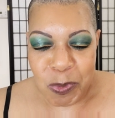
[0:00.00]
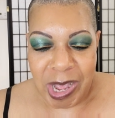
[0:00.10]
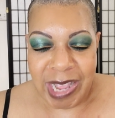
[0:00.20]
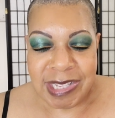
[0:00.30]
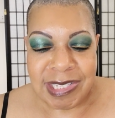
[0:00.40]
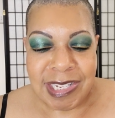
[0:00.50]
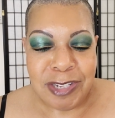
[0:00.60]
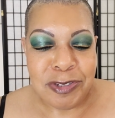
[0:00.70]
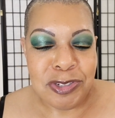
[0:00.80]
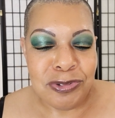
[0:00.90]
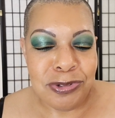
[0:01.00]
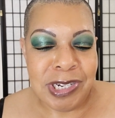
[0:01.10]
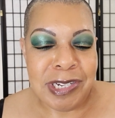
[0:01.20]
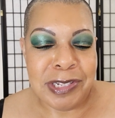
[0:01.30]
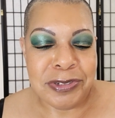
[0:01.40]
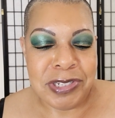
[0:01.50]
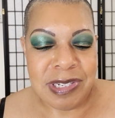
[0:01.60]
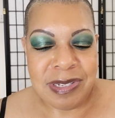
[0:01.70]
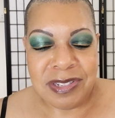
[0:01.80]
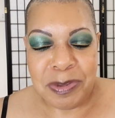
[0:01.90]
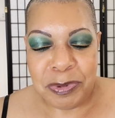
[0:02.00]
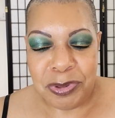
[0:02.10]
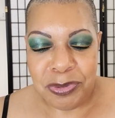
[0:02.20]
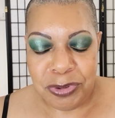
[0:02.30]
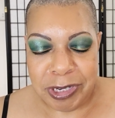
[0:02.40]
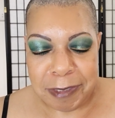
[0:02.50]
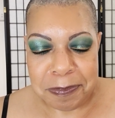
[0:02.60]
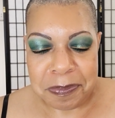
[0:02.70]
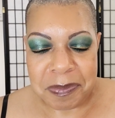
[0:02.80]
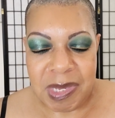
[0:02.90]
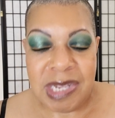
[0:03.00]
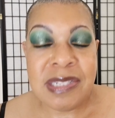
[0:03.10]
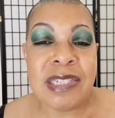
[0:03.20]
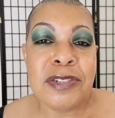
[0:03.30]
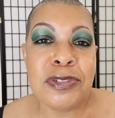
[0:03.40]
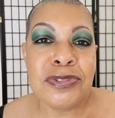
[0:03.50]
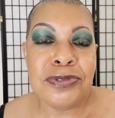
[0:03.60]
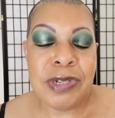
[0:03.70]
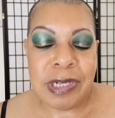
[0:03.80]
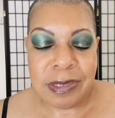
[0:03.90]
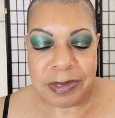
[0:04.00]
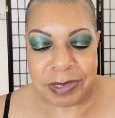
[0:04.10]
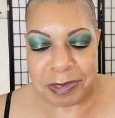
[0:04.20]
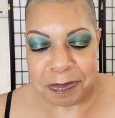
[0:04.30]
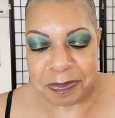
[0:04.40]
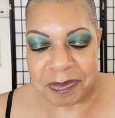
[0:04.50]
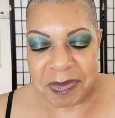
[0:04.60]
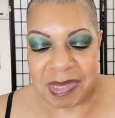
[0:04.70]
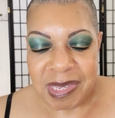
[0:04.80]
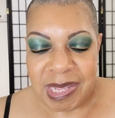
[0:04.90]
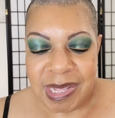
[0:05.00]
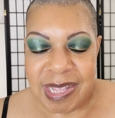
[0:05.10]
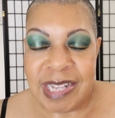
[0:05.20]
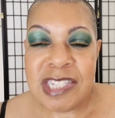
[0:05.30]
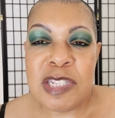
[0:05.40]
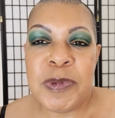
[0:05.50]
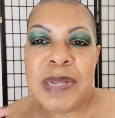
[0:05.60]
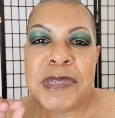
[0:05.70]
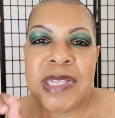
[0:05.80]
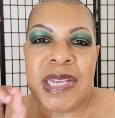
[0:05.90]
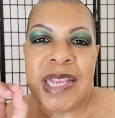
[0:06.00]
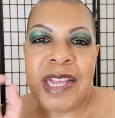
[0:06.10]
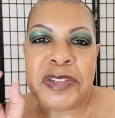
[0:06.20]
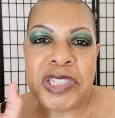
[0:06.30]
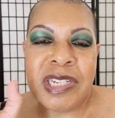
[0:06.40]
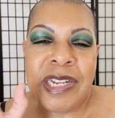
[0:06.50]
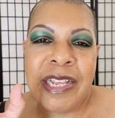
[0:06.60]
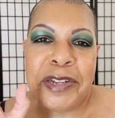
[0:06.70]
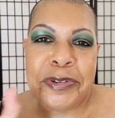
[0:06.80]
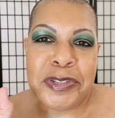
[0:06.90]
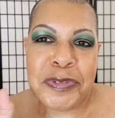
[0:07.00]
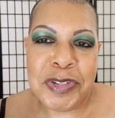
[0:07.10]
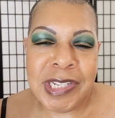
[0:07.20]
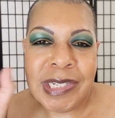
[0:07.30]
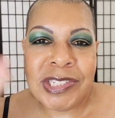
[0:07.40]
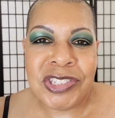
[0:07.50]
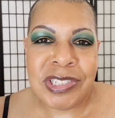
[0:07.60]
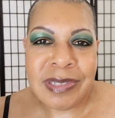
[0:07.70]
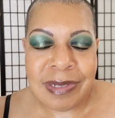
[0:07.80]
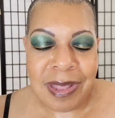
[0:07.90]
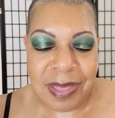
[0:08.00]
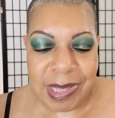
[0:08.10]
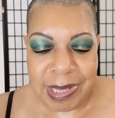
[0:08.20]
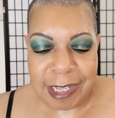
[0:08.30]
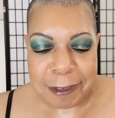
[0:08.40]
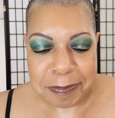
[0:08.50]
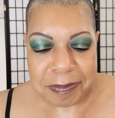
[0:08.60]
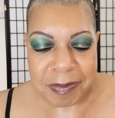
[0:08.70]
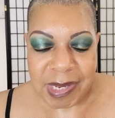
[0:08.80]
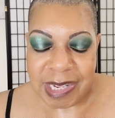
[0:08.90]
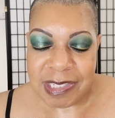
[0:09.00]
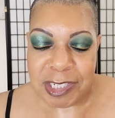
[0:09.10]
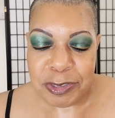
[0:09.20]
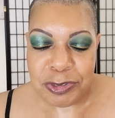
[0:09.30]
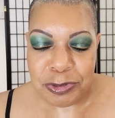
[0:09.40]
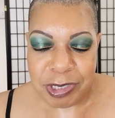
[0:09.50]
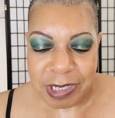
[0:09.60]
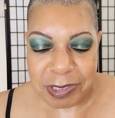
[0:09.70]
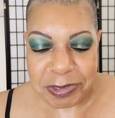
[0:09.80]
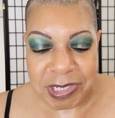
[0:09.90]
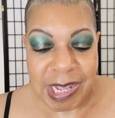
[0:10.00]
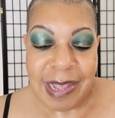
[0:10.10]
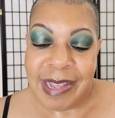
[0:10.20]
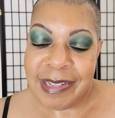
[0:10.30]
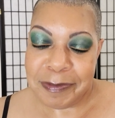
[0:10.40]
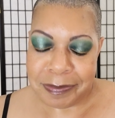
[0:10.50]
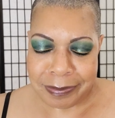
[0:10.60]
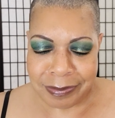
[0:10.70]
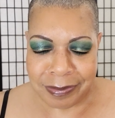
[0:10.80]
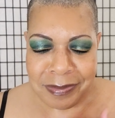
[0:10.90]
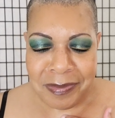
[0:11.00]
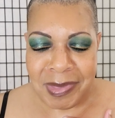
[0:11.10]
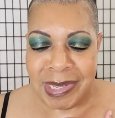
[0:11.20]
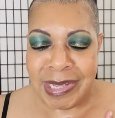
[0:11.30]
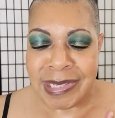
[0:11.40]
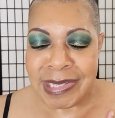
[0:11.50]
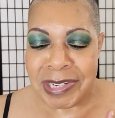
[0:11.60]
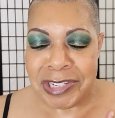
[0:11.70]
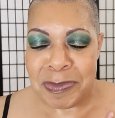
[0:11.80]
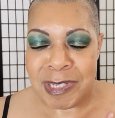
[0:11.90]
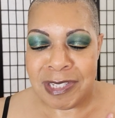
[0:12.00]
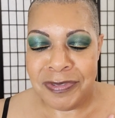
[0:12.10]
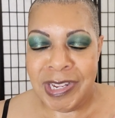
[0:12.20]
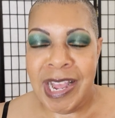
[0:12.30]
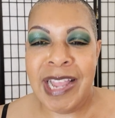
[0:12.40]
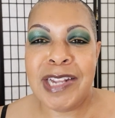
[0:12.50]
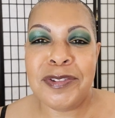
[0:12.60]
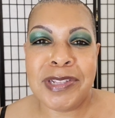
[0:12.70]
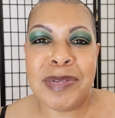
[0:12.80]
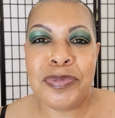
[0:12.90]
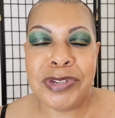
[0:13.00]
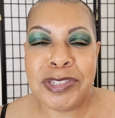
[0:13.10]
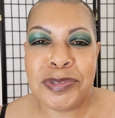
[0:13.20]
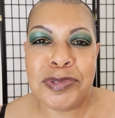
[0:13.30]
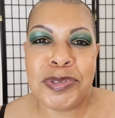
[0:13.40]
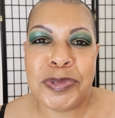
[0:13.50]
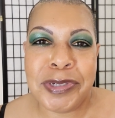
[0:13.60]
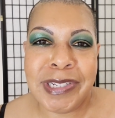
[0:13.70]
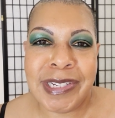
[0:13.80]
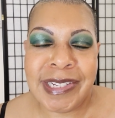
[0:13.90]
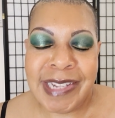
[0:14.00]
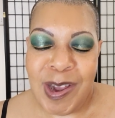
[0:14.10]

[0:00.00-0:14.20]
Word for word: I see your true colors. This is number three. I see your true colors. And this is what I'm saying how she did headers for each thing. I see your true colors. Is there a specific eye look that brings you joy?